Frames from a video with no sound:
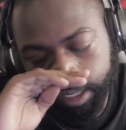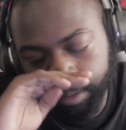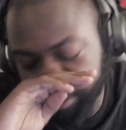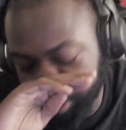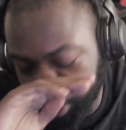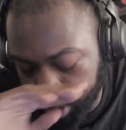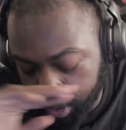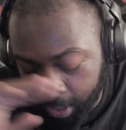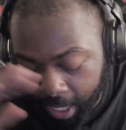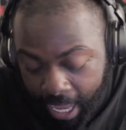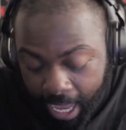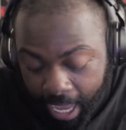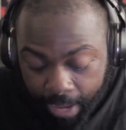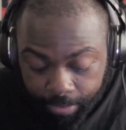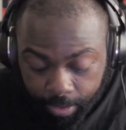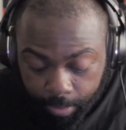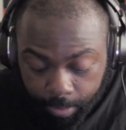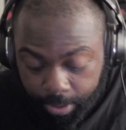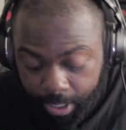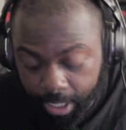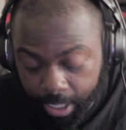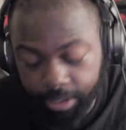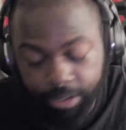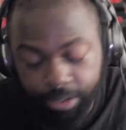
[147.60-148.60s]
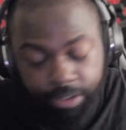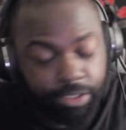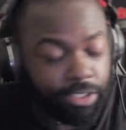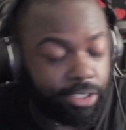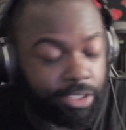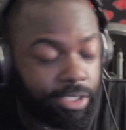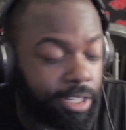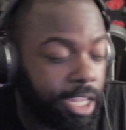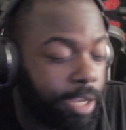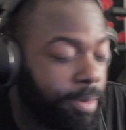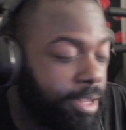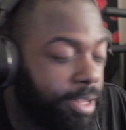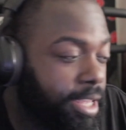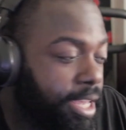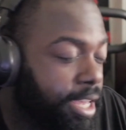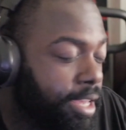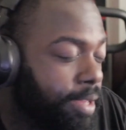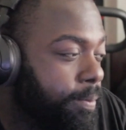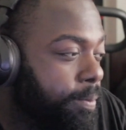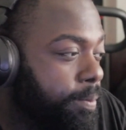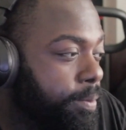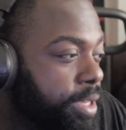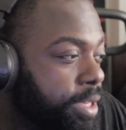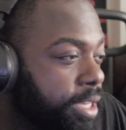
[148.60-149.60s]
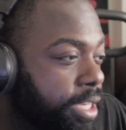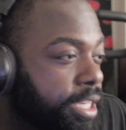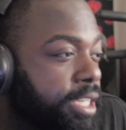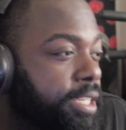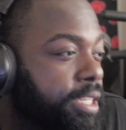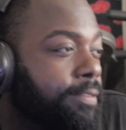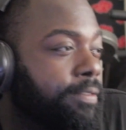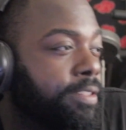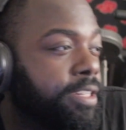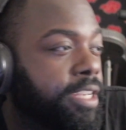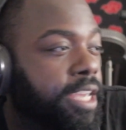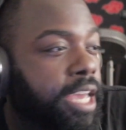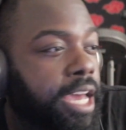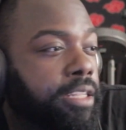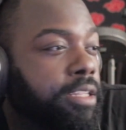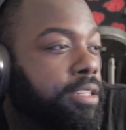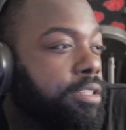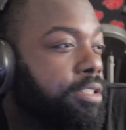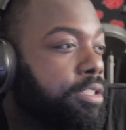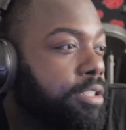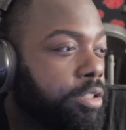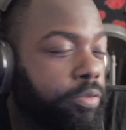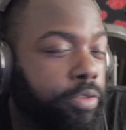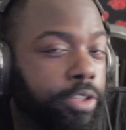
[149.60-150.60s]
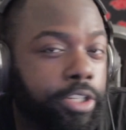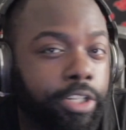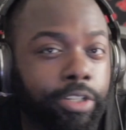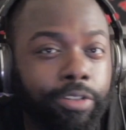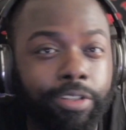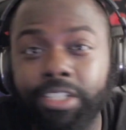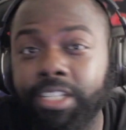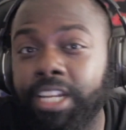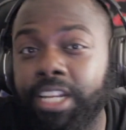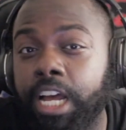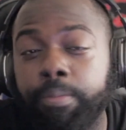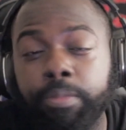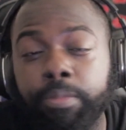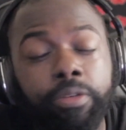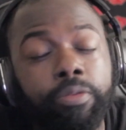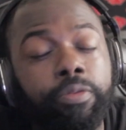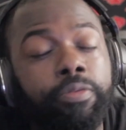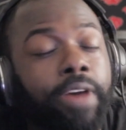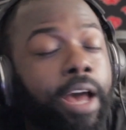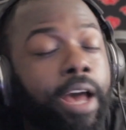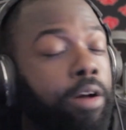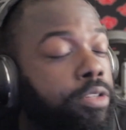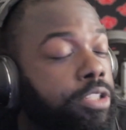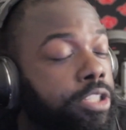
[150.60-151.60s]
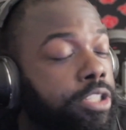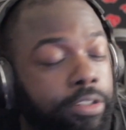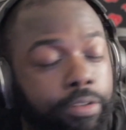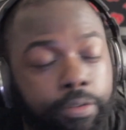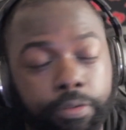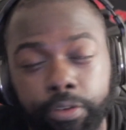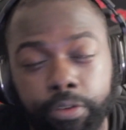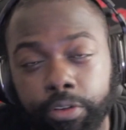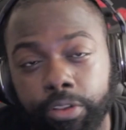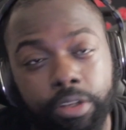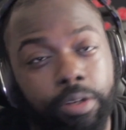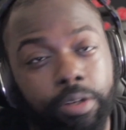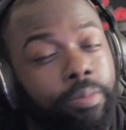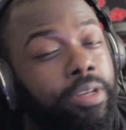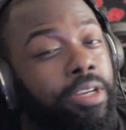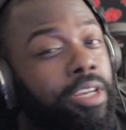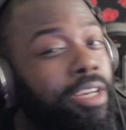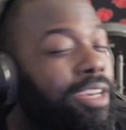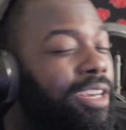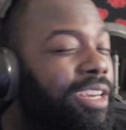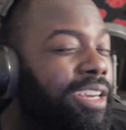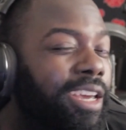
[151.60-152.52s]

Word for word: So I had to put out this disclaimer that me reacting to a video is not me vouching for them